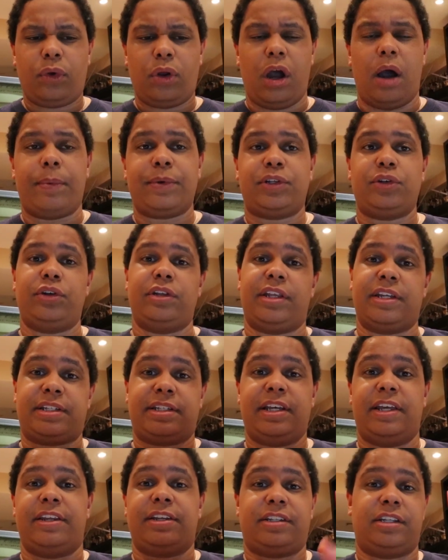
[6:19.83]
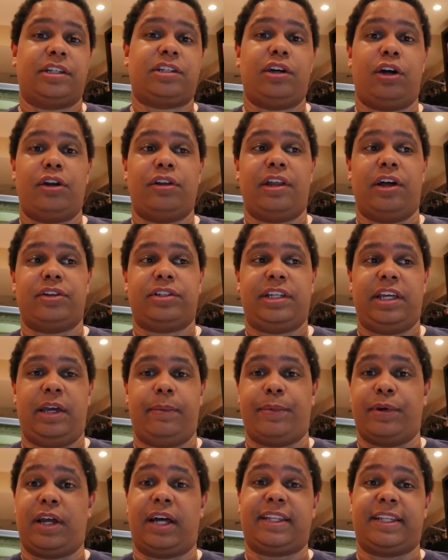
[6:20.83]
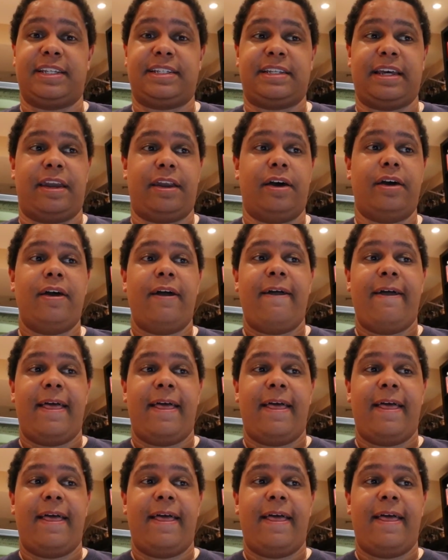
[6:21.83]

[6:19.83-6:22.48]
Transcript: opportunity to sit in the 600LT but not the Senna,